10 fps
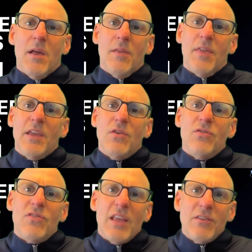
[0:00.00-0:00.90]
They
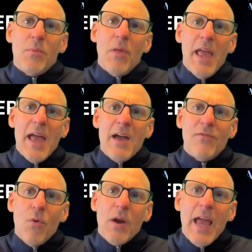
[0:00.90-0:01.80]
use sensible AI
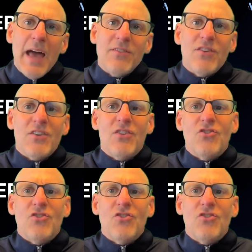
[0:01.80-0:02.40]
forecasting to